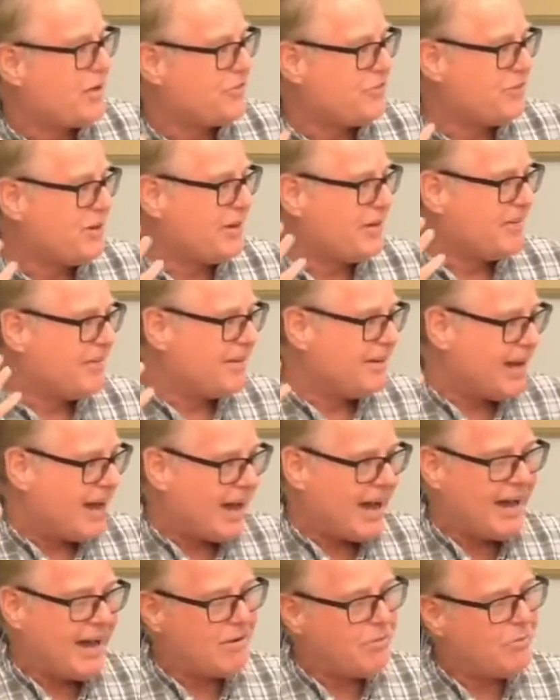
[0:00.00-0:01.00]
question,
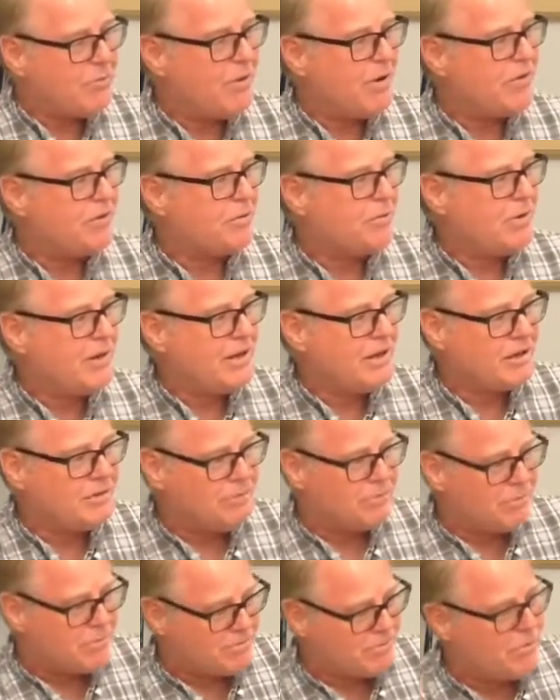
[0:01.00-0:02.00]
not whether we
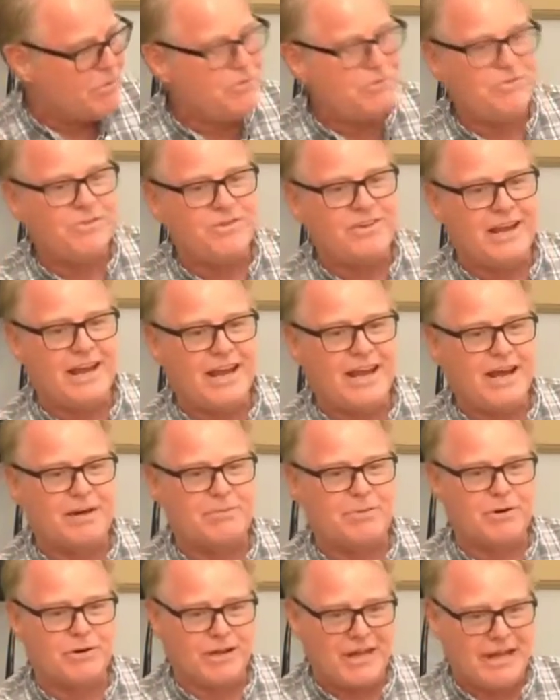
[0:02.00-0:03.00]
could remove the
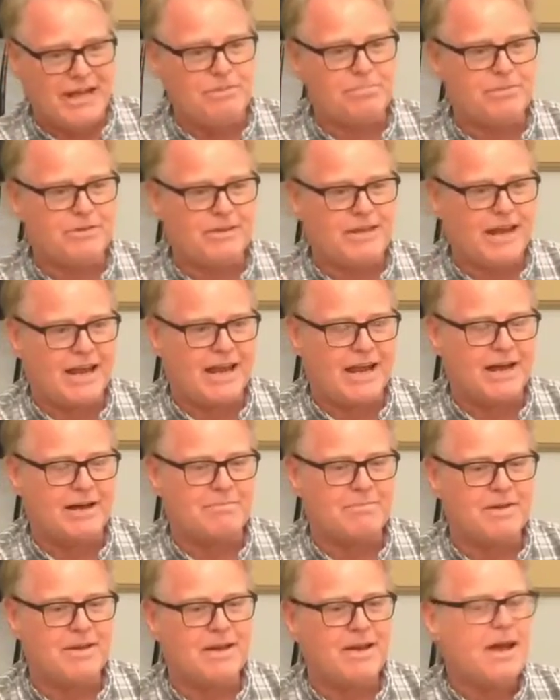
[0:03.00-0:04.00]
dam or keep the
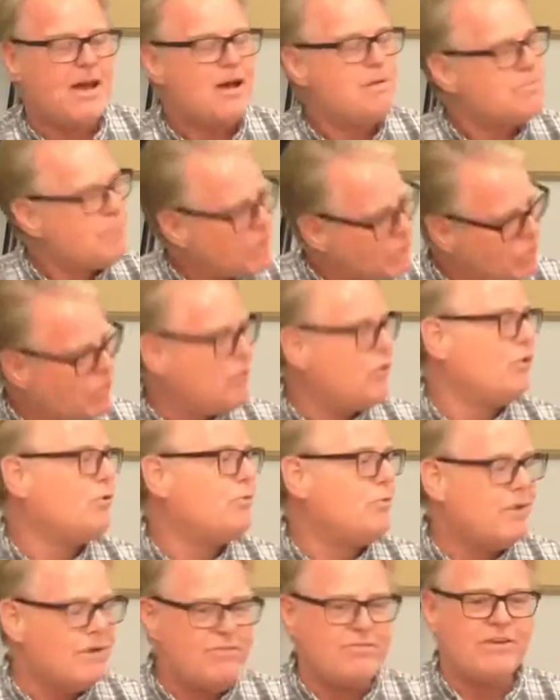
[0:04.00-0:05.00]
dam, but
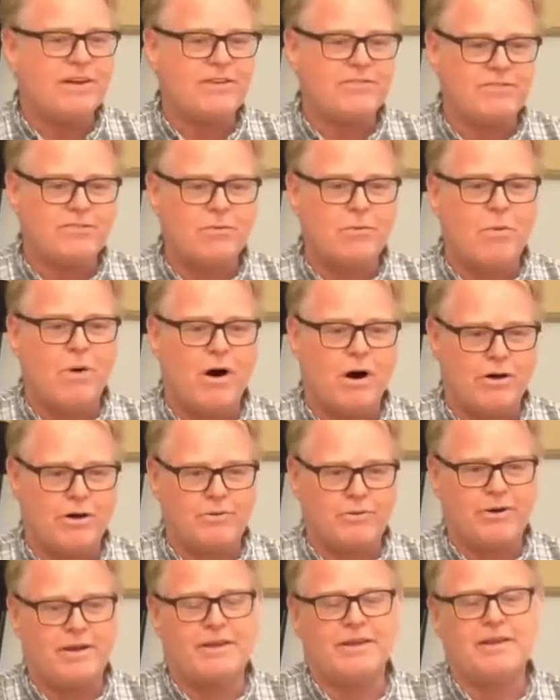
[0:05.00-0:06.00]
could we fix the
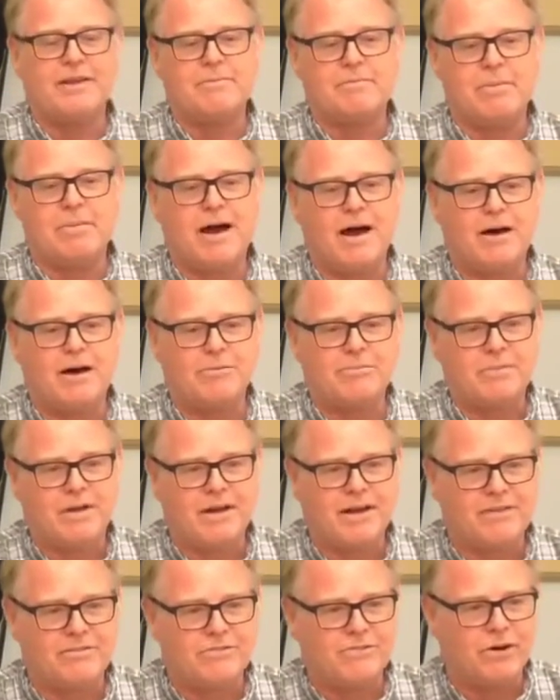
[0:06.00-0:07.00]
water in the
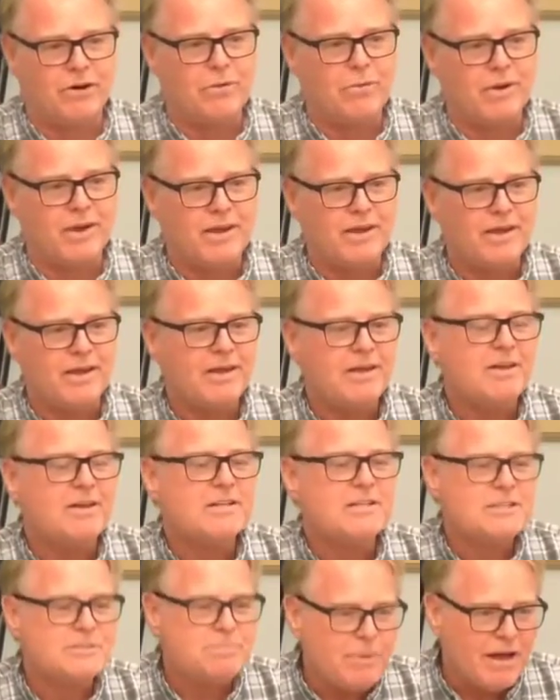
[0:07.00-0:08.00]
impoundment? And so we
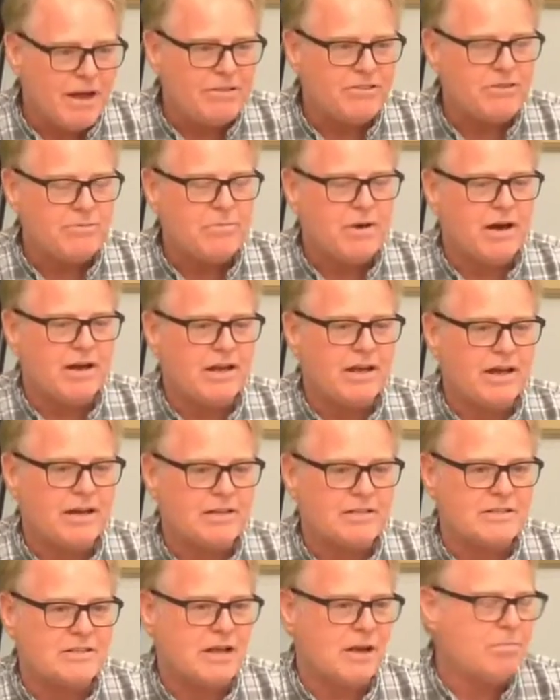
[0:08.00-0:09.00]
spent the money
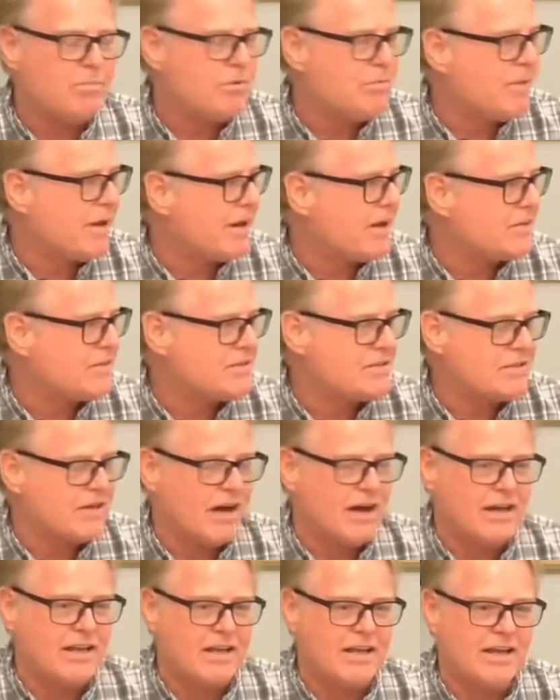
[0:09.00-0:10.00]
on a supplemental
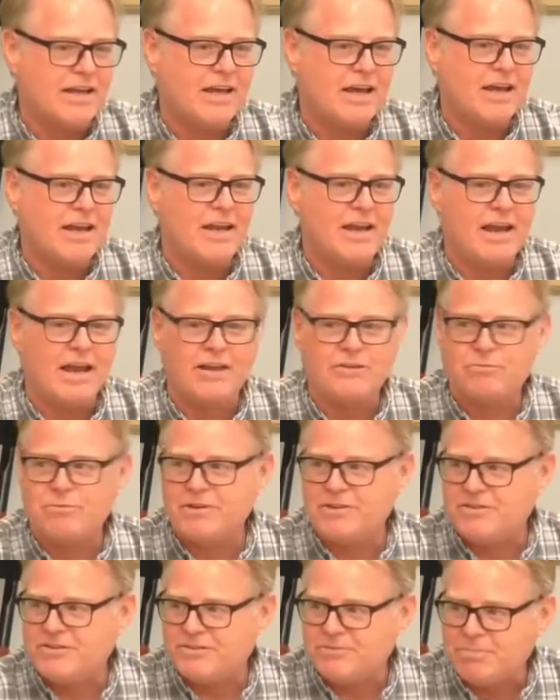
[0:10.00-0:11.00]
study, and as
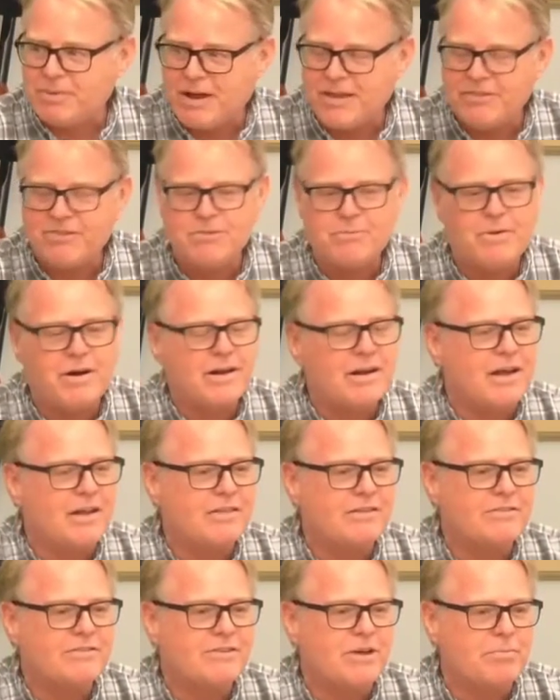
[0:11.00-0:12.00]
we spent the money
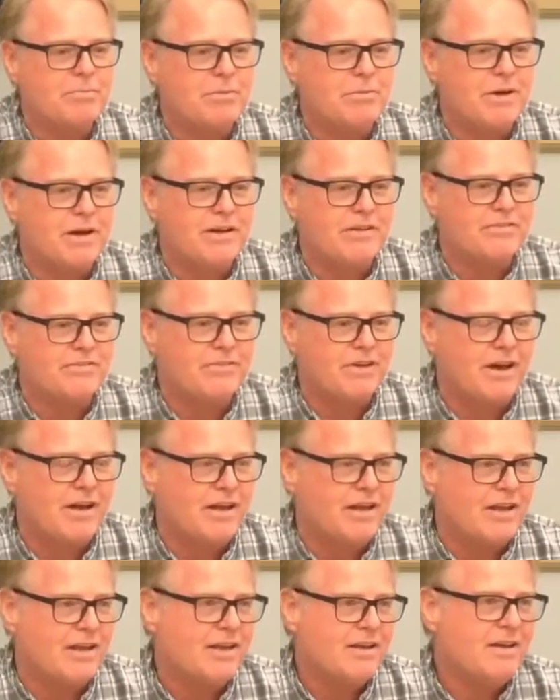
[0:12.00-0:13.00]
on the supplemental
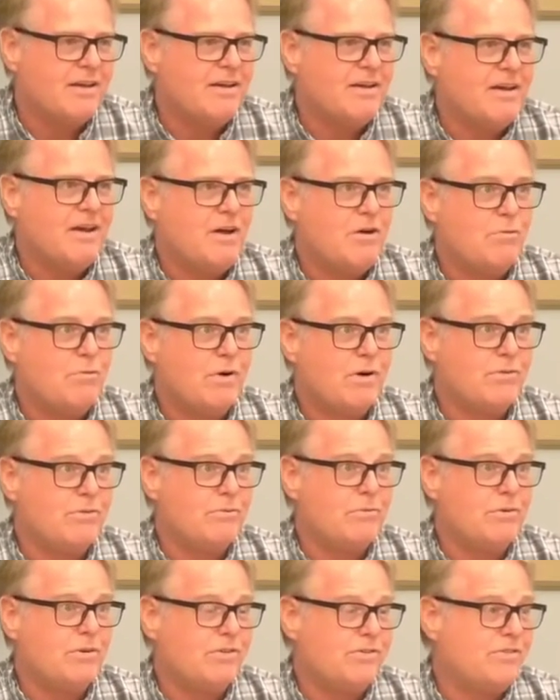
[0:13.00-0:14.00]
study,
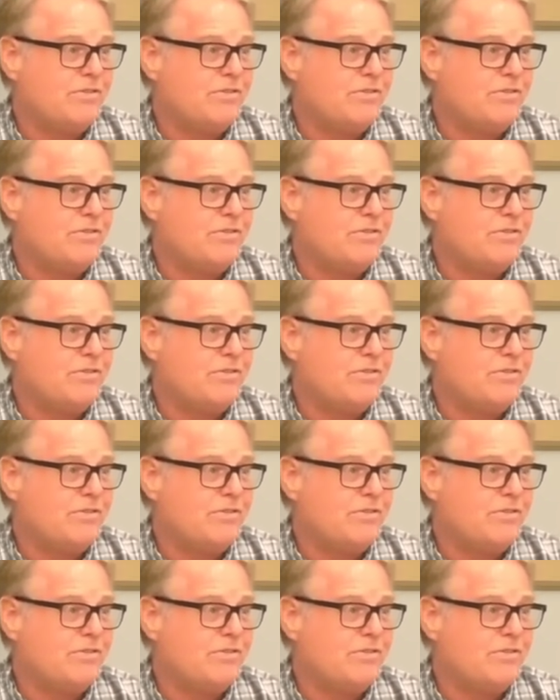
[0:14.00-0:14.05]
what